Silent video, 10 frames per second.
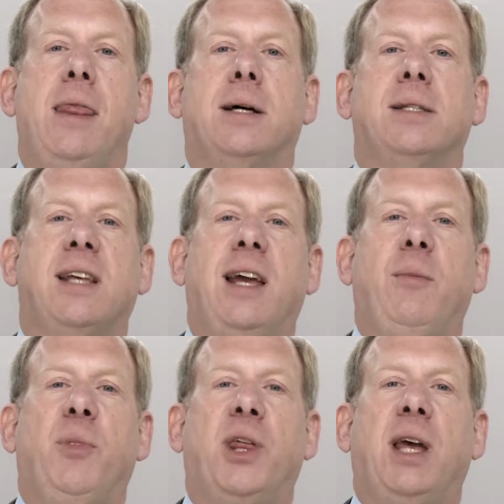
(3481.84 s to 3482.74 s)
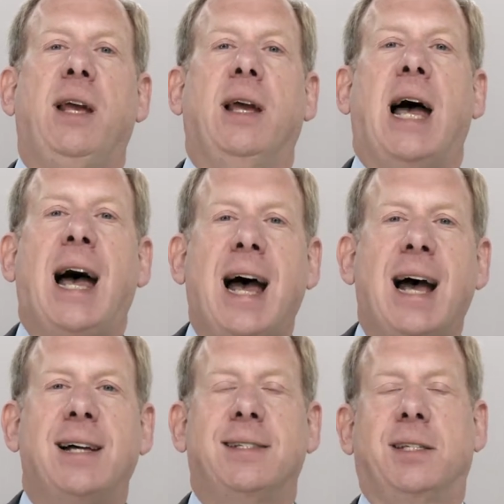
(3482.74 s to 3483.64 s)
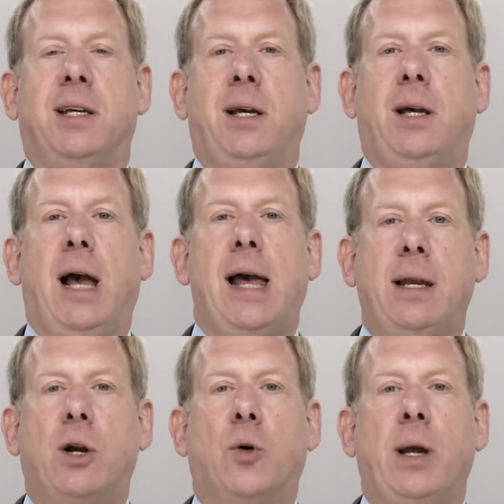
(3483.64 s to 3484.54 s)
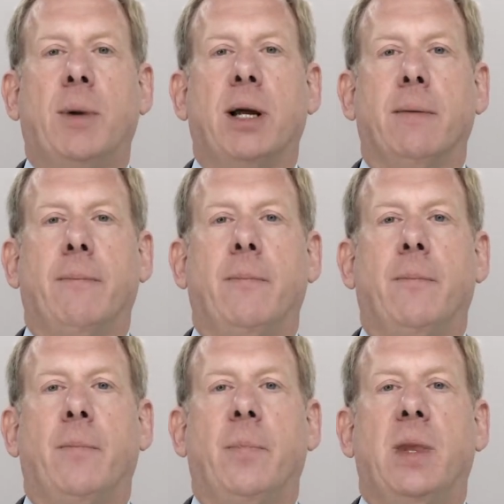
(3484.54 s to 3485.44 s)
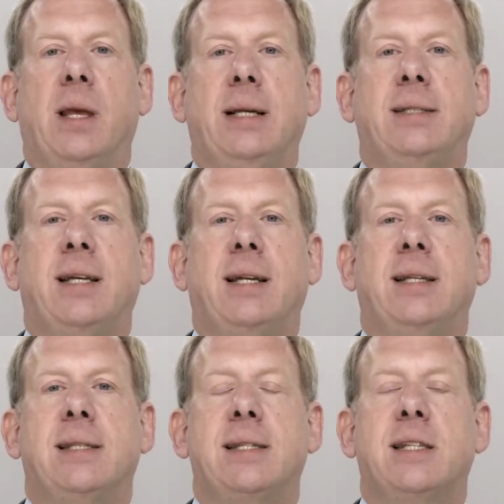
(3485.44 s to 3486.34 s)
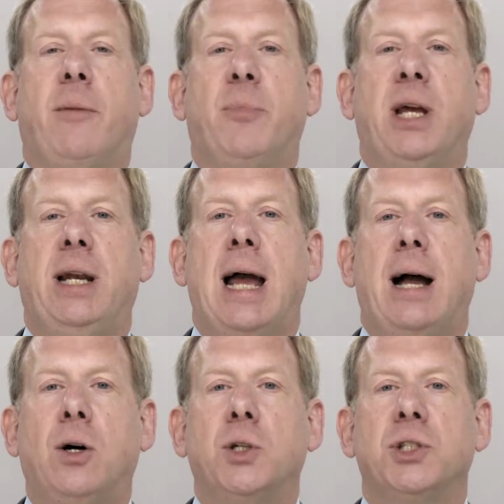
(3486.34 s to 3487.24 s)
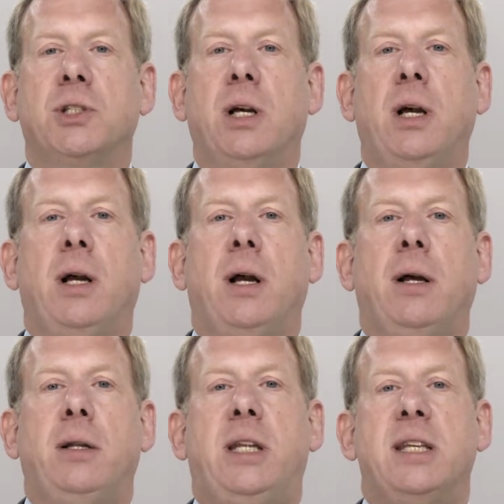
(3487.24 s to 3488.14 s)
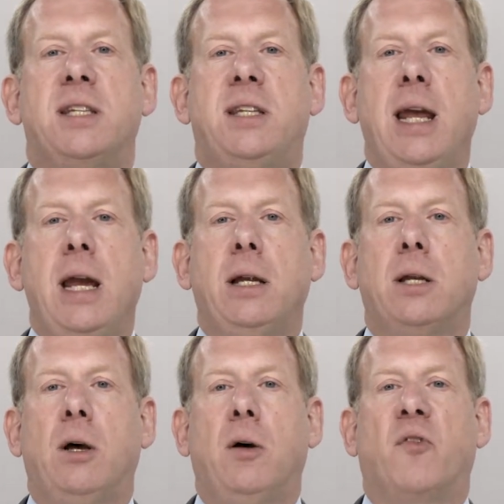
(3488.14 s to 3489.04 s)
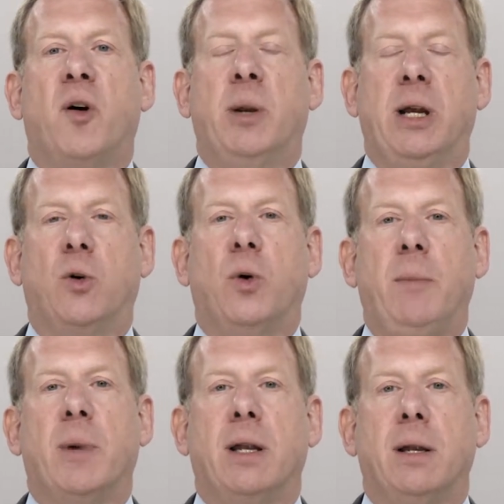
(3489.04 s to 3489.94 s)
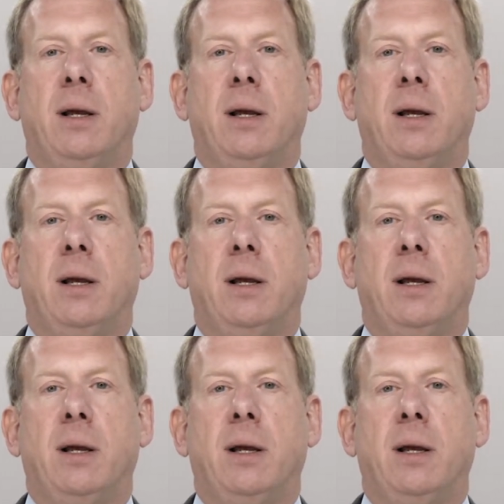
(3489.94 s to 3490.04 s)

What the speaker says: the same thing as an agreement. It said it's something else distinct from an agreement.